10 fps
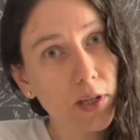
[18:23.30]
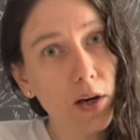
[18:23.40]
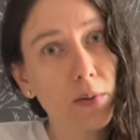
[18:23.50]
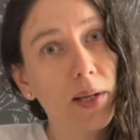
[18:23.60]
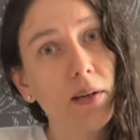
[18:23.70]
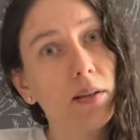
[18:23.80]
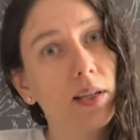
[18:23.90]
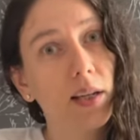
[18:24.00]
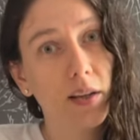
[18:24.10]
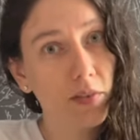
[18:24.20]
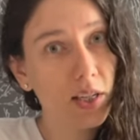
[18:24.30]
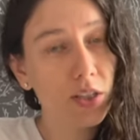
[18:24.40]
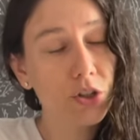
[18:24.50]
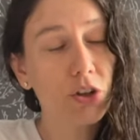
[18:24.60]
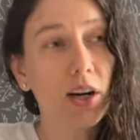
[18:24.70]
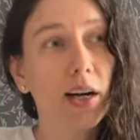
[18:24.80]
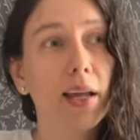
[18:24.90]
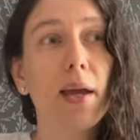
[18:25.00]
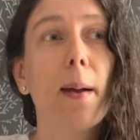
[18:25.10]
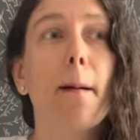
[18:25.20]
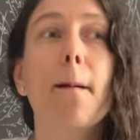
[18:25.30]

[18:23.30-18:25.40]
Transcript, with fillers: going and giving it a try.